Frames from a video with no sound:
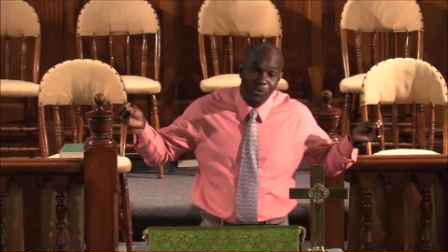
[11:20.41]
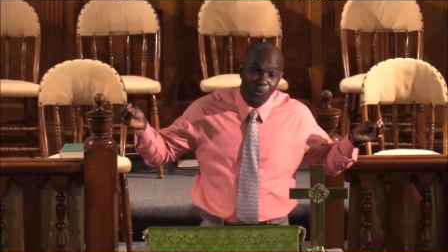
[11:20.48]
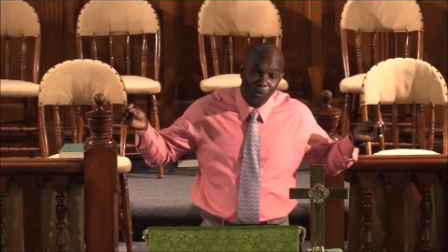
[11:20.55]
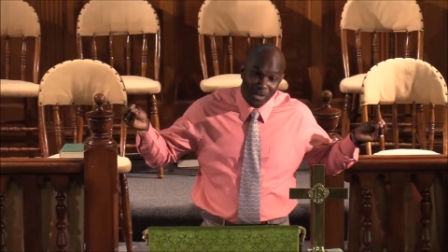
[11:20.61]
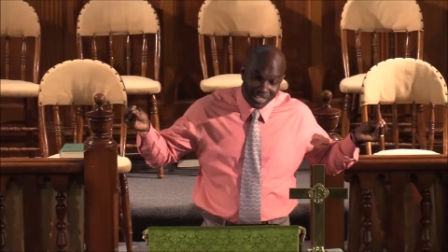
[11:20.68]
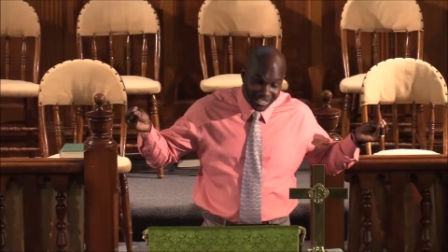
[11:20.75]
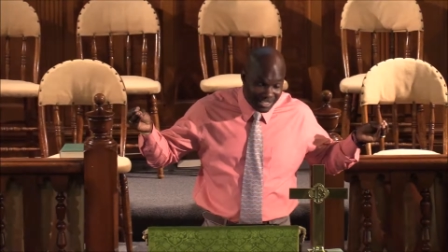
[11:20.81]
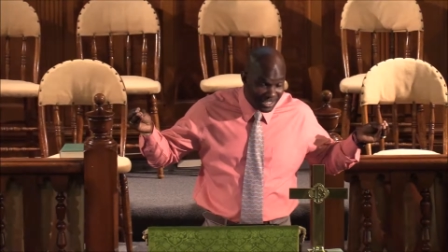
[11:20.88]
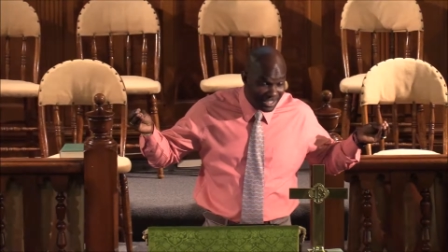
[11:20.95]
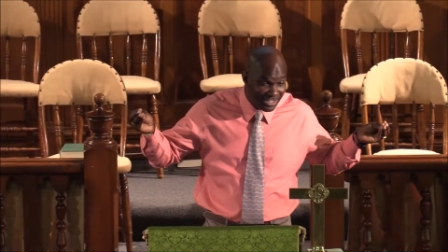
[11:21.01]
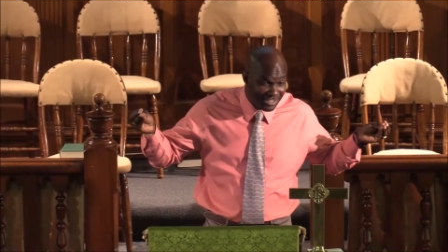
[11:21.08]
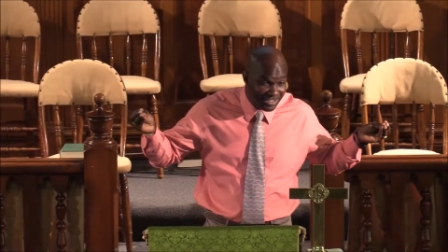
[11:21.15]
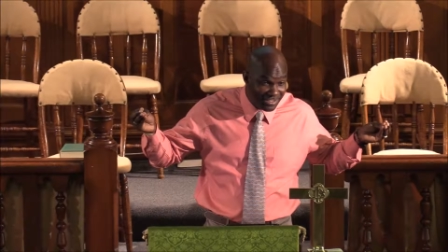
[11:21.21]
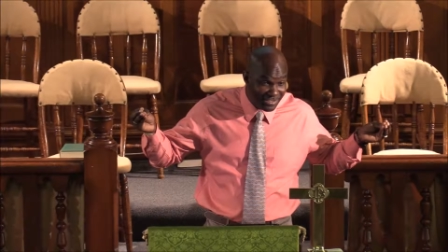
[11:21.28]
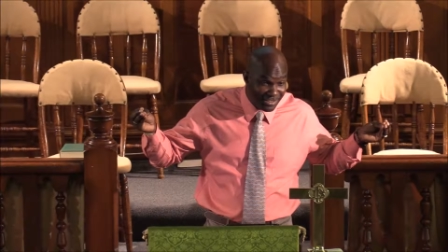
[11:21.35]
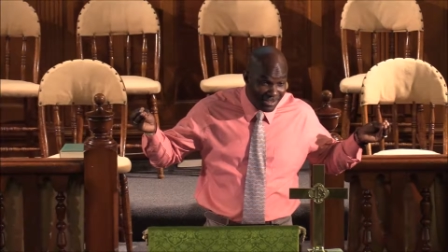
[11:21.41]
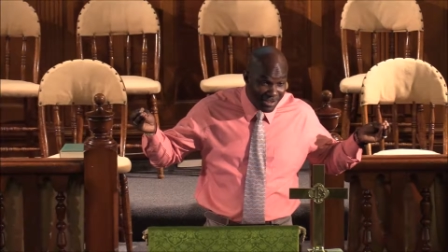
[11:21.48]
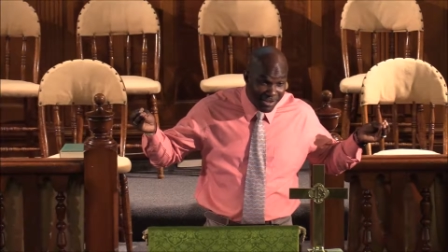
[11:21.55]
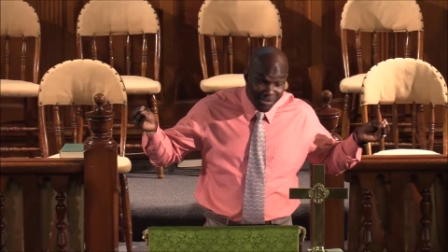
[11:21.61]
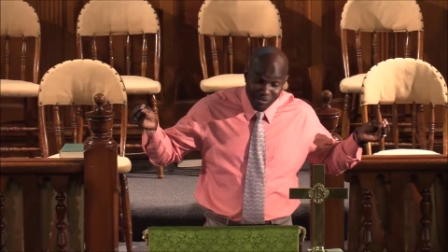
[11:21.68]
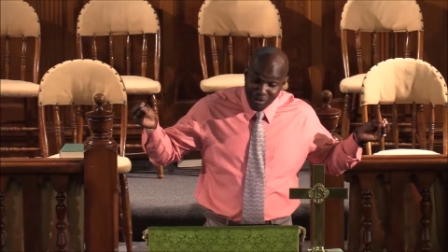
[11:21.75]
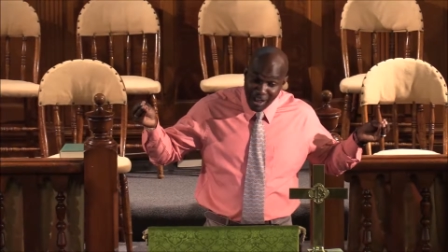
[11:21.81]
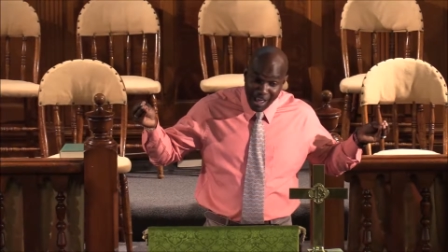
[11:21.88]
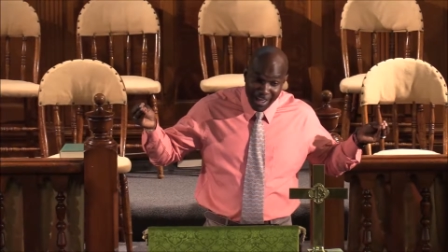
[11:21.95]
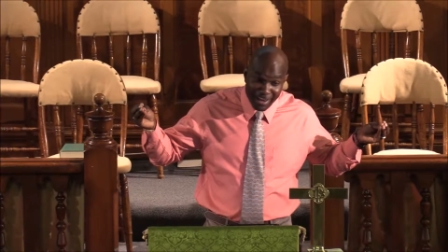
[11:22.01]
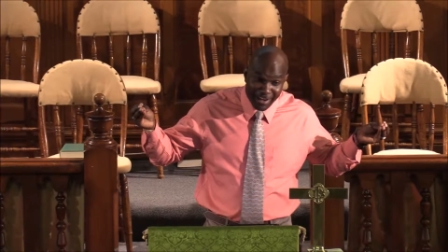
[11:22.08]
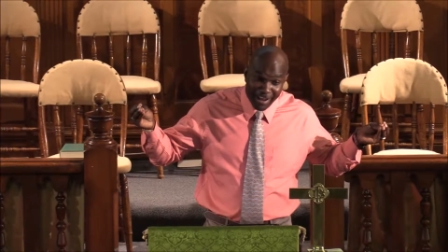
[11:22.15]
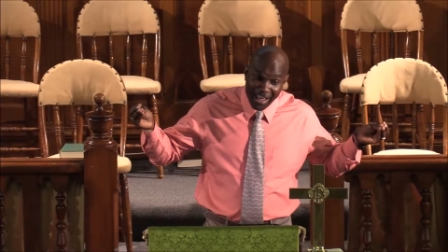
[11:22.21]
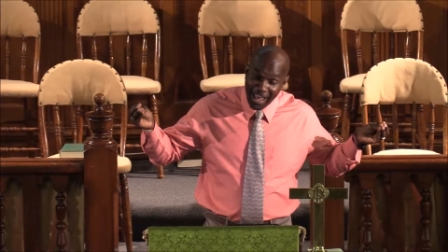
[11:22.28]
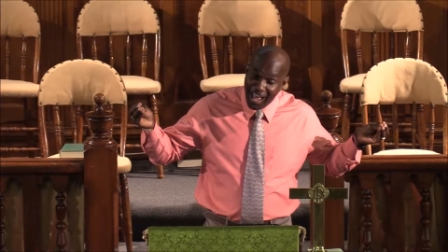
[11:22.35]
questions,
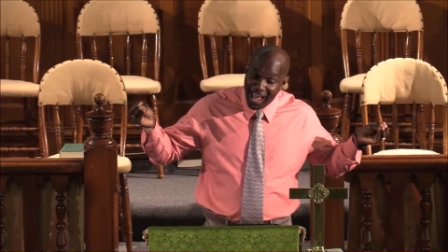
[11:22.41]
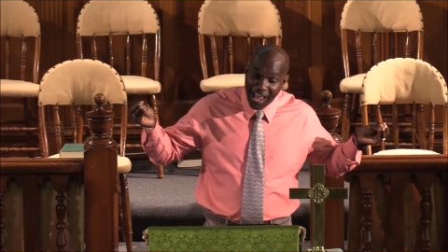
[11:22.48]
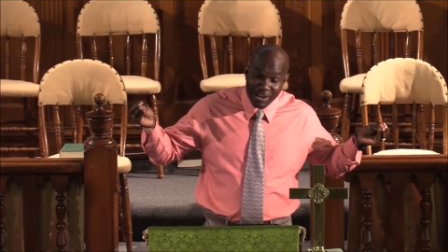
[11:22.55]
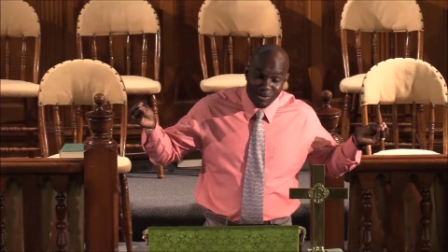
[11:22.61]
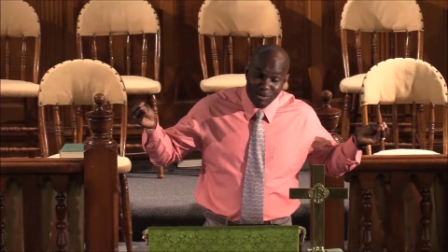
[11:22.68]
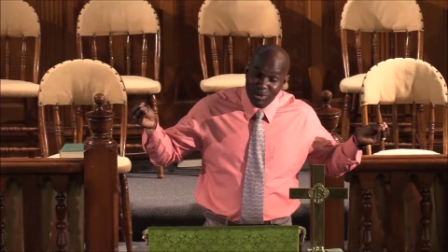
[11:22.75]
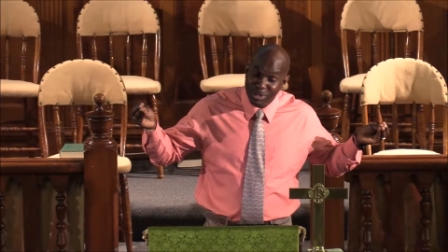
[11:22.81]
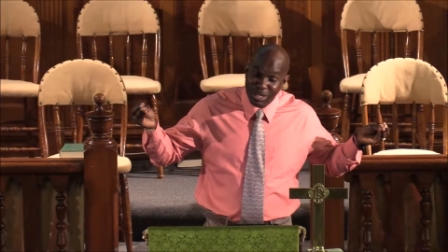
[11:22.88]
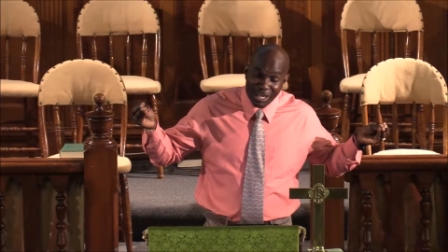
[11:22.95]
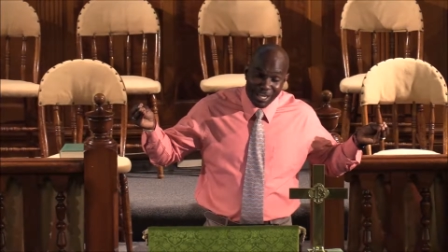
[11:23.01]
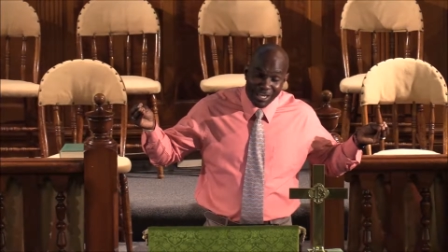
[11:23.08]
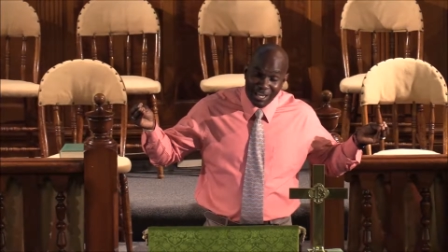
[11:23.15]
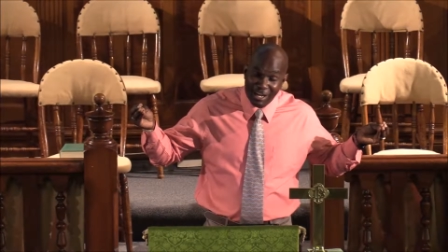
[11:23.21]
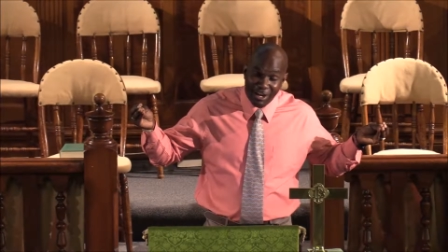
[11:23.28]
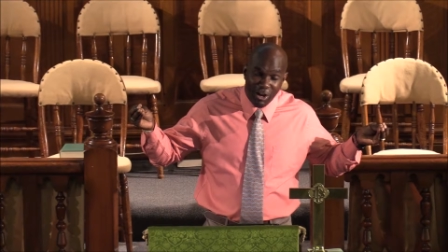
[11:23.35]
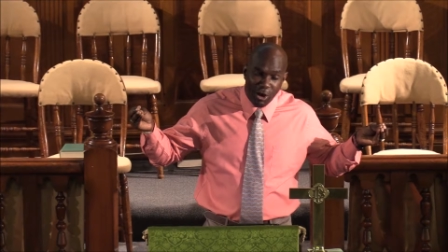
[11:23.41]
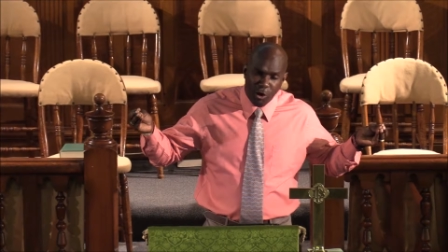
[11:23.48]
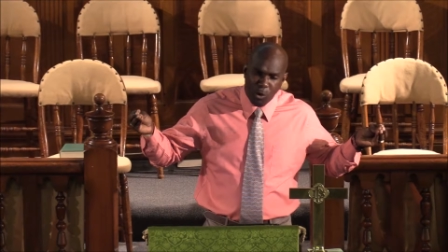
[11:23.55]
right? And you thinking,